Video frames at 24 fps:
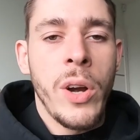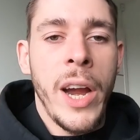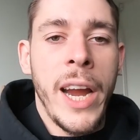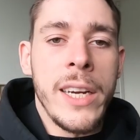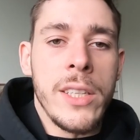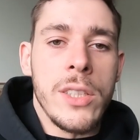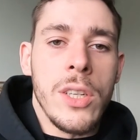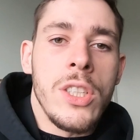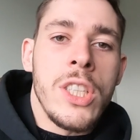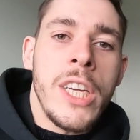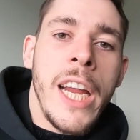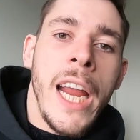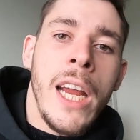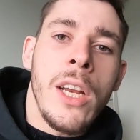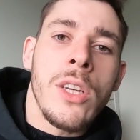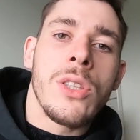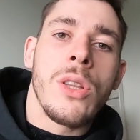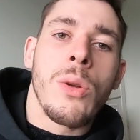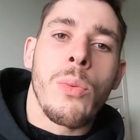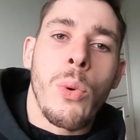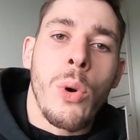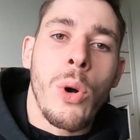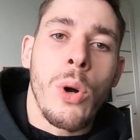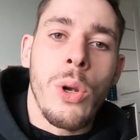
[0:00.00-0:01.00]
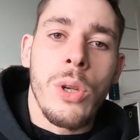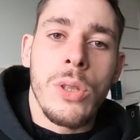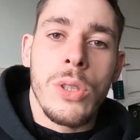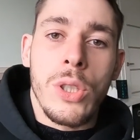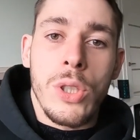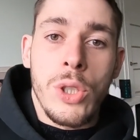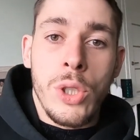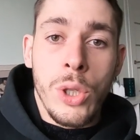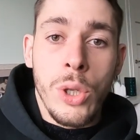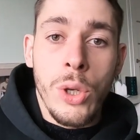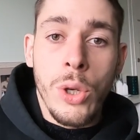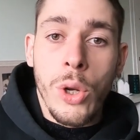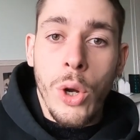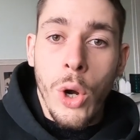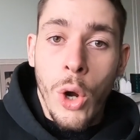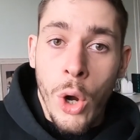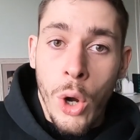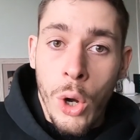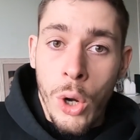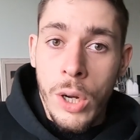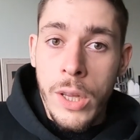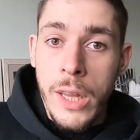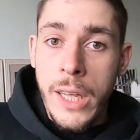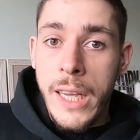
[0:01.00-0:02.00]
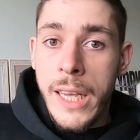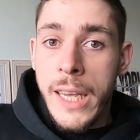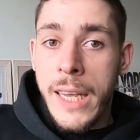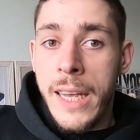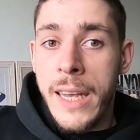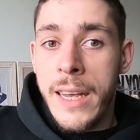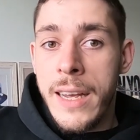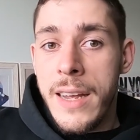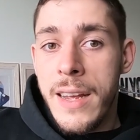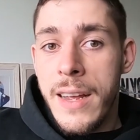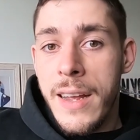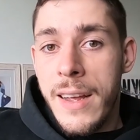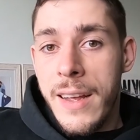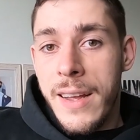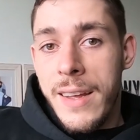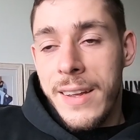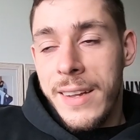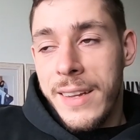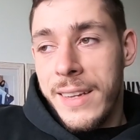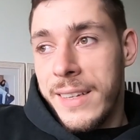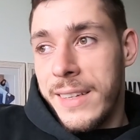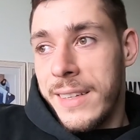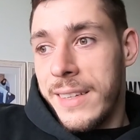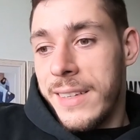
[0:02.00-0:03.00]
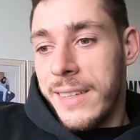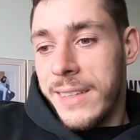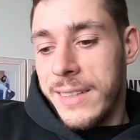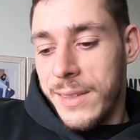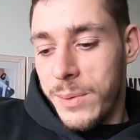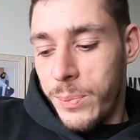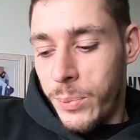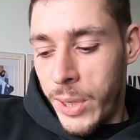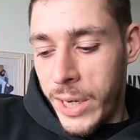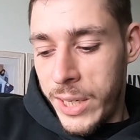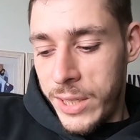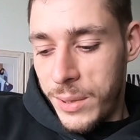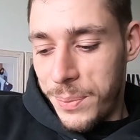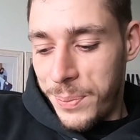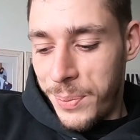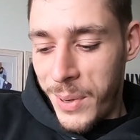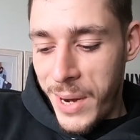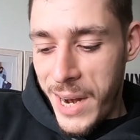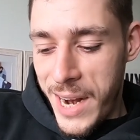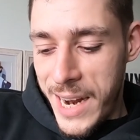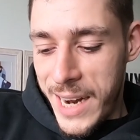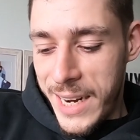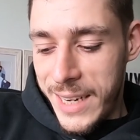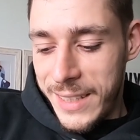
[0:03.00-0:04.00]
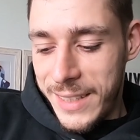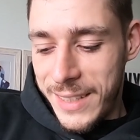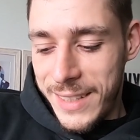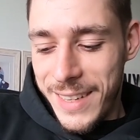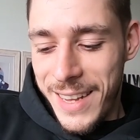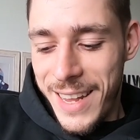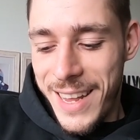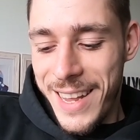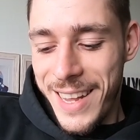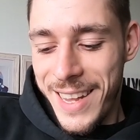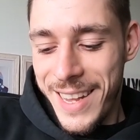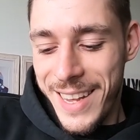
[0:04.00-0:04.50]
trying to change the world too early. Surprise, surprise.